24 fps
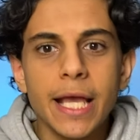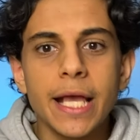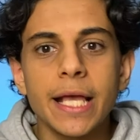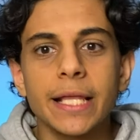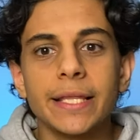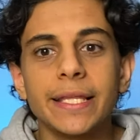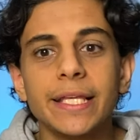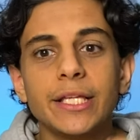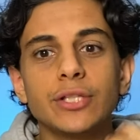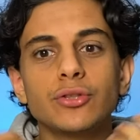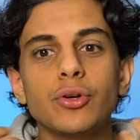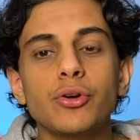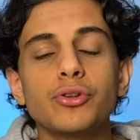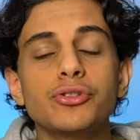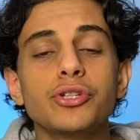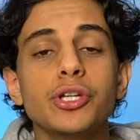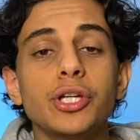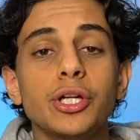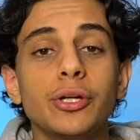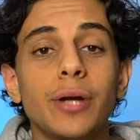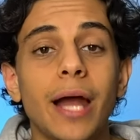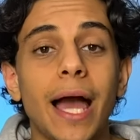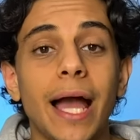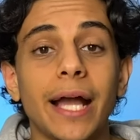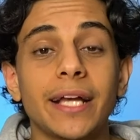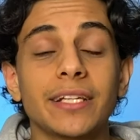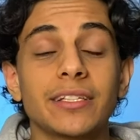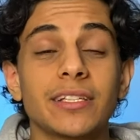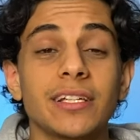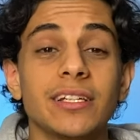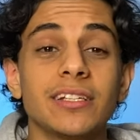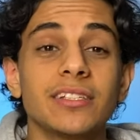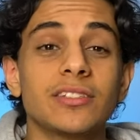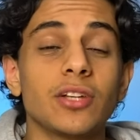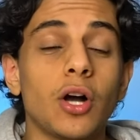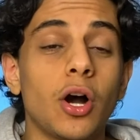the social
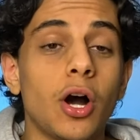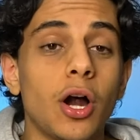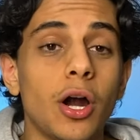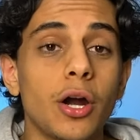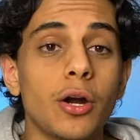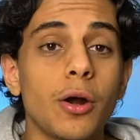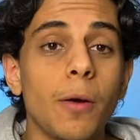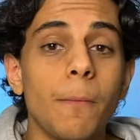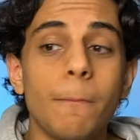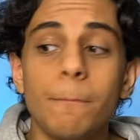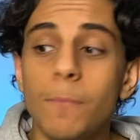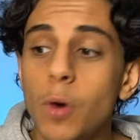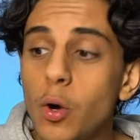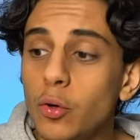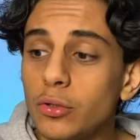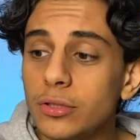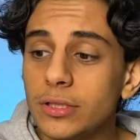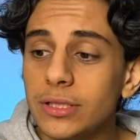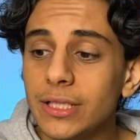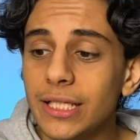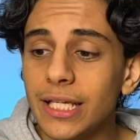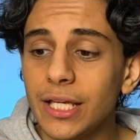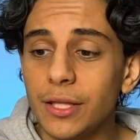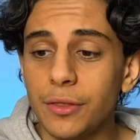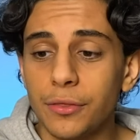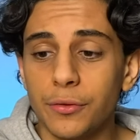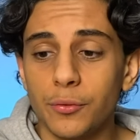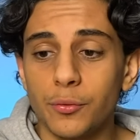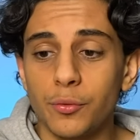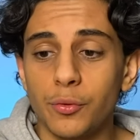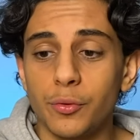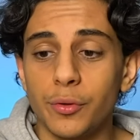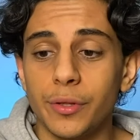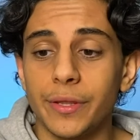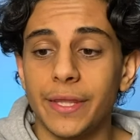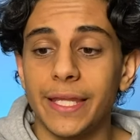interactions are mostly
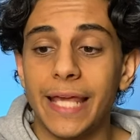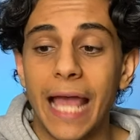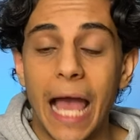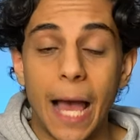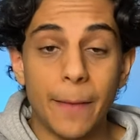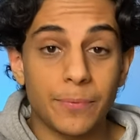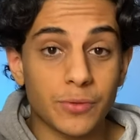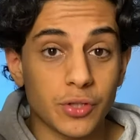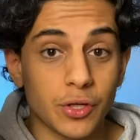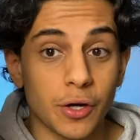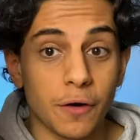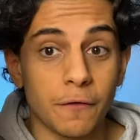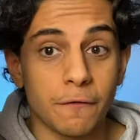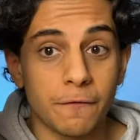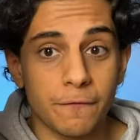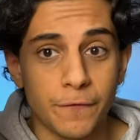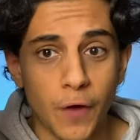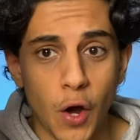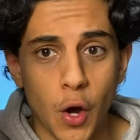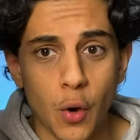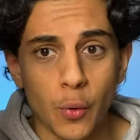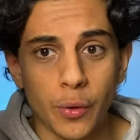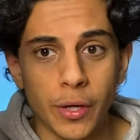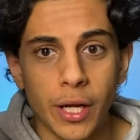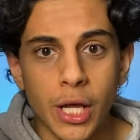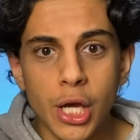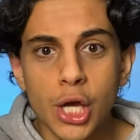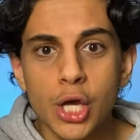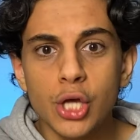through the apps on our phone.